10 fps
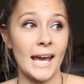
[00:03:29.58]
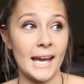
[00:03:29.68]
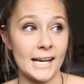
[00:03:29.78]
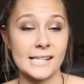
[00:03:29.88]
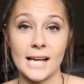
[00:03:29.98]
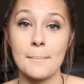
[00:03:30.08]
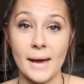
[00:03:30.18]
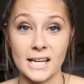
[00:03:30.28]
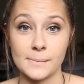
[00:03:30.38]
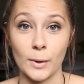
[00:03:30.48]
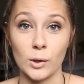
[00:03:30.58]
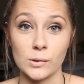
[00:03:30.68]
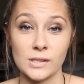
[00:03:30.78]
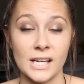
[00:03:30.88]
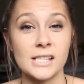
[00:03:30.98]
It is
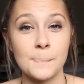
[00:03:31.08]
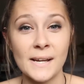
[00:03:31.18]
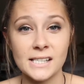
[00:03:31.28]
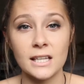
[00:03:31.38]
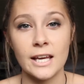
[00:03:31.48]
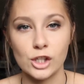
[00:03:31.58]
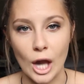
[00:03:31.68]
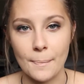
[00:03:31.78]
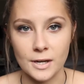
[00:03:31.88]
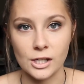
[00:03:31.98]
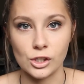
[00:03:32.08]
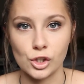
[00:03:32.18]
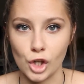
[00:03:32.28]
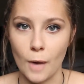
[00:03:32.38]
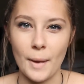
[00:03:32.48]
amazeballs. It's basically a Japanese
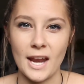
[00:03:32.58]
shop,